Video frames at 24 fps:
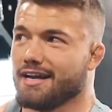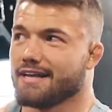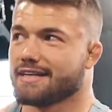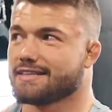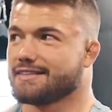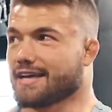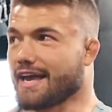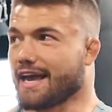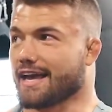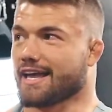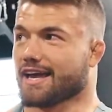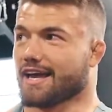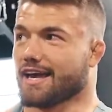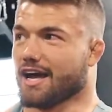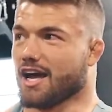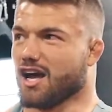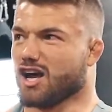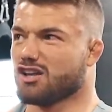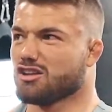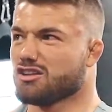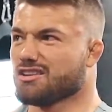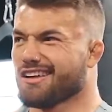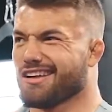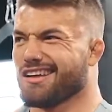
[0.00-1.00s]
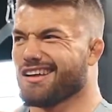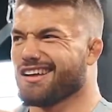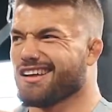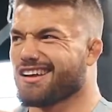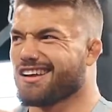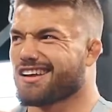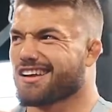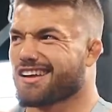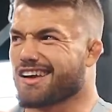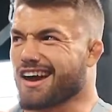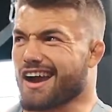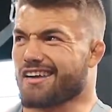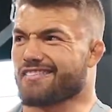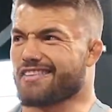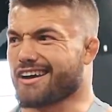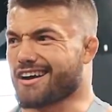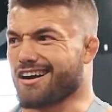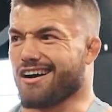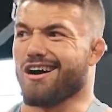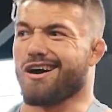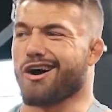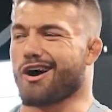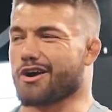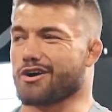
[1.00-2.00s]
It's like kind of like
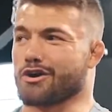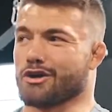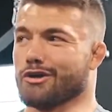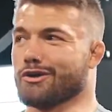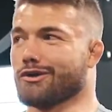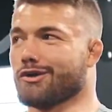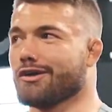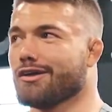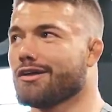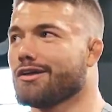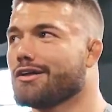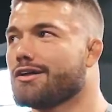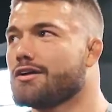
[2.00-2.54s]
a hard noodle.